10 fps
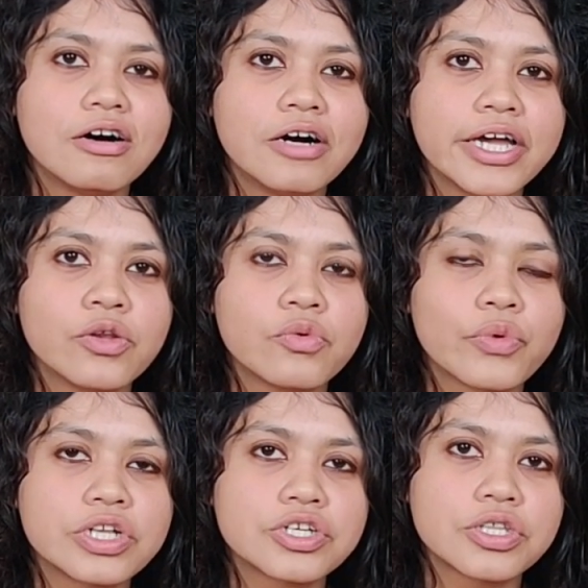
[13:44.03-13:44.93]

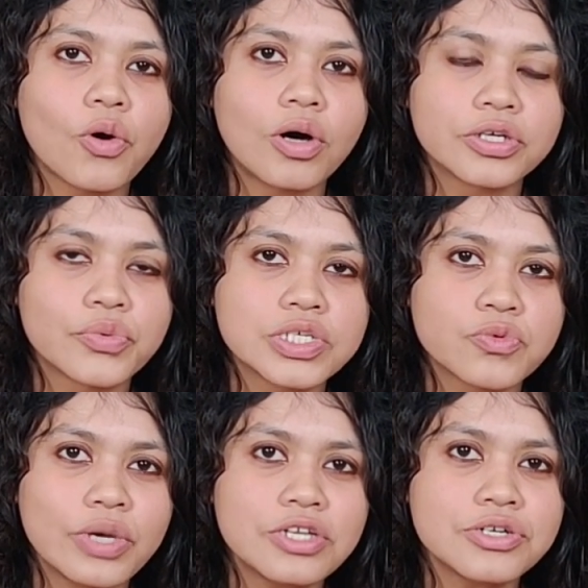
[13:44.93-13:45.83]
in which the author
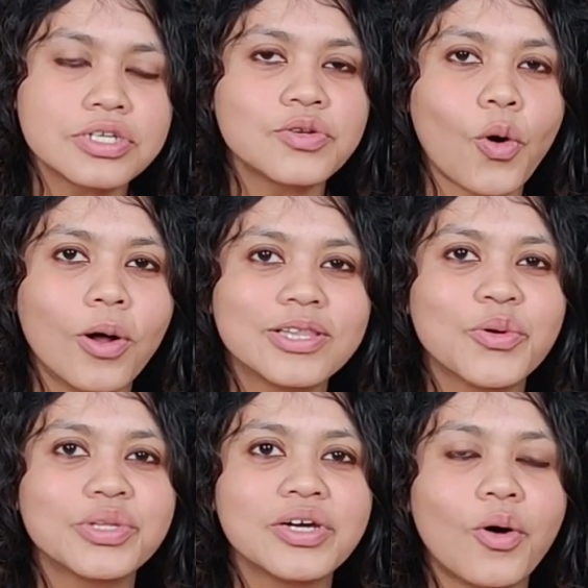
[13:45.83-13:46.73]
was featured. And
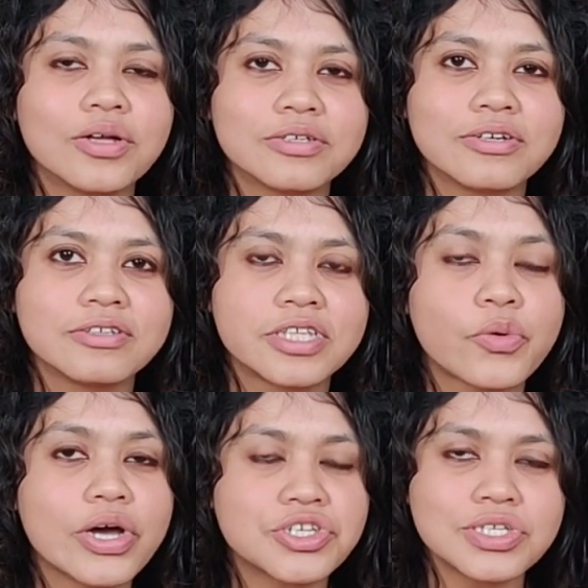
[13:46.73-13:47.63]
although the
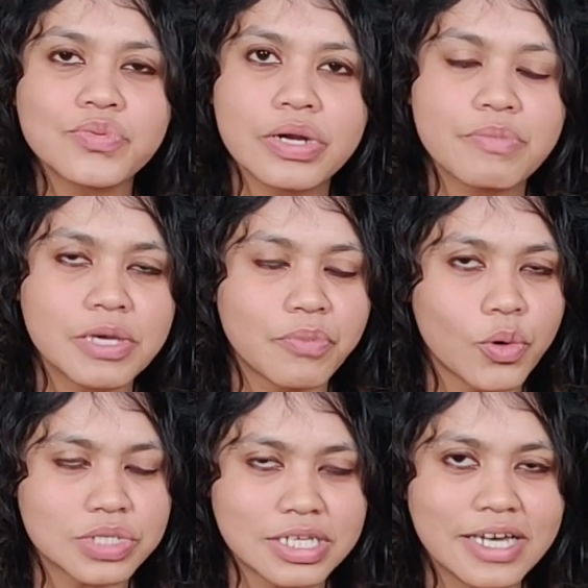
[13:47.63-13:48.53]
questions were being
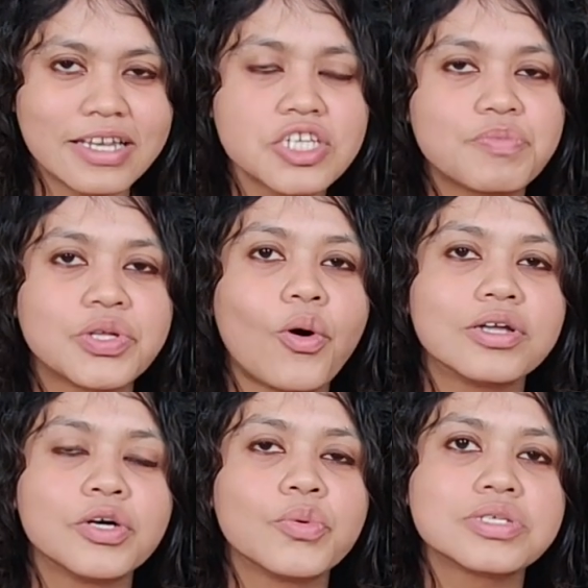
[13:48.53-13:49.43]
posed in English, but the
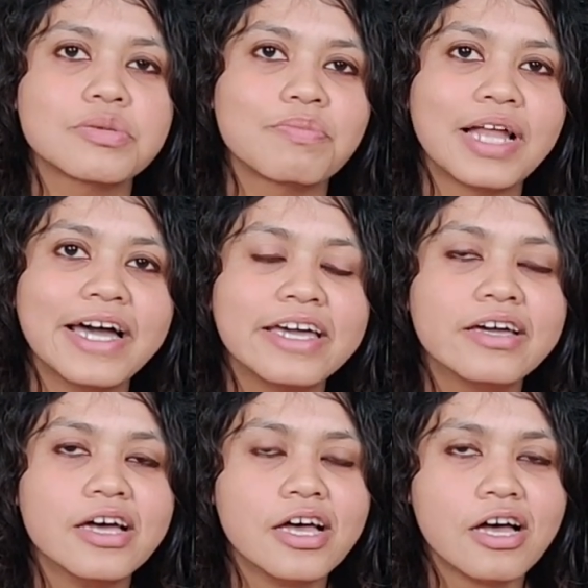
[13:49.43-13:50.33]
author was
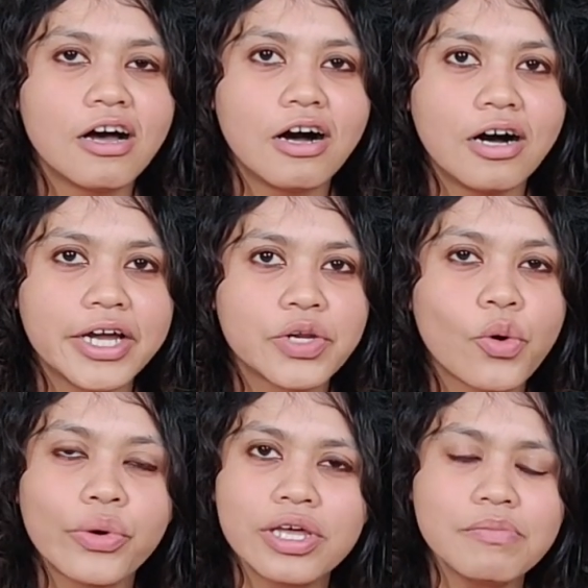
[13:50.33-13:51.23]
replying in
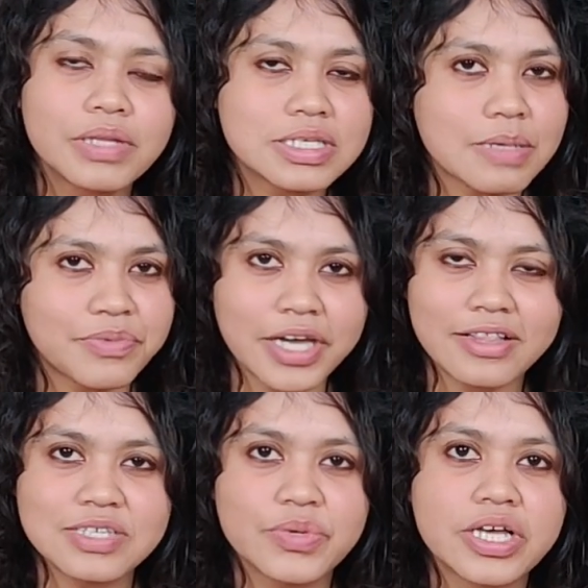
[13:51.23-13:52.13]
Korean, but the
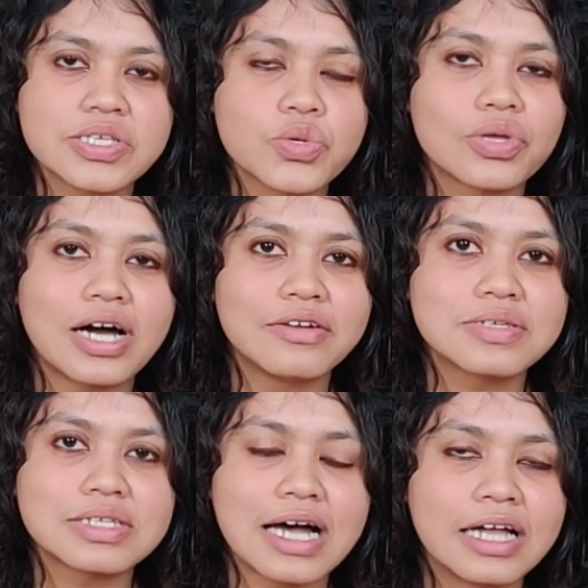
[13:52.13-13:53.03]
subtitles were there, so you could
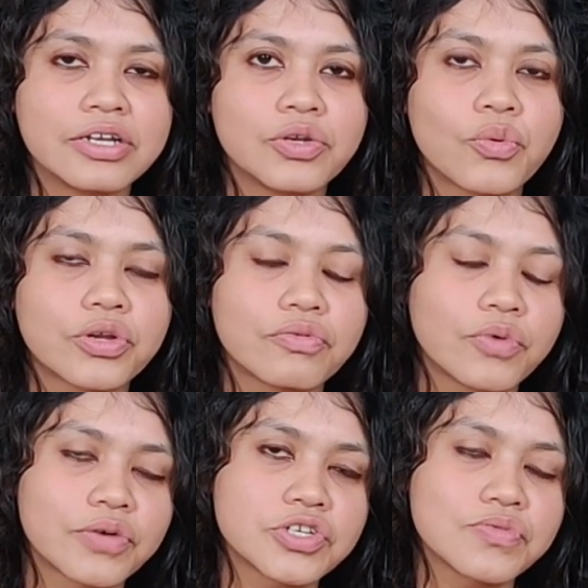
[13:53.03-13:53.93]
understand,
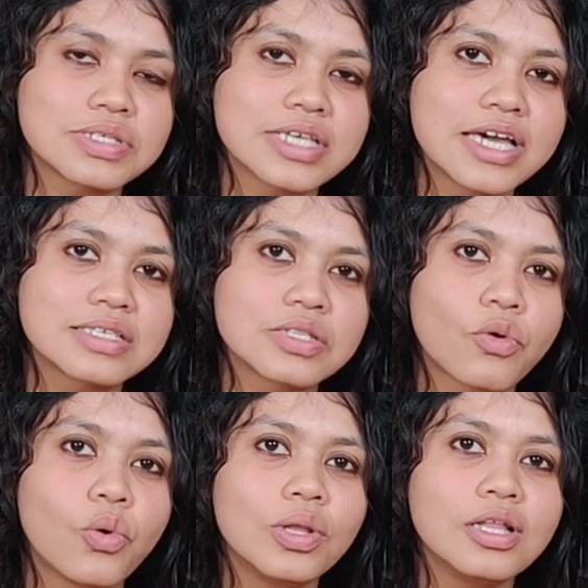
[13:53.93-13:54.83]
whatever she was saying. So
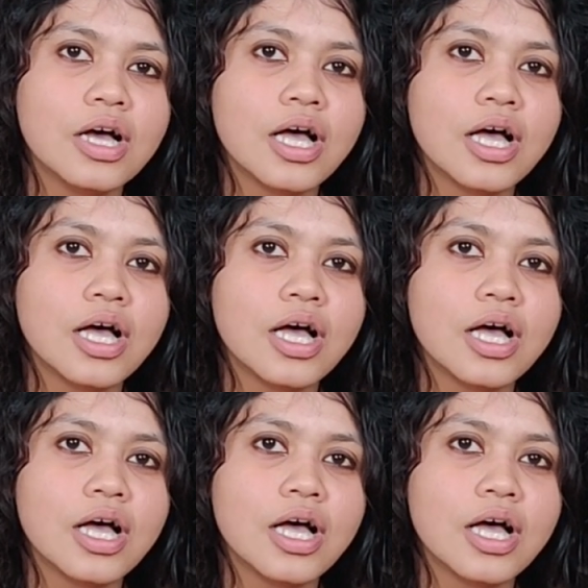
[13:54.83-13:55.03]
the whole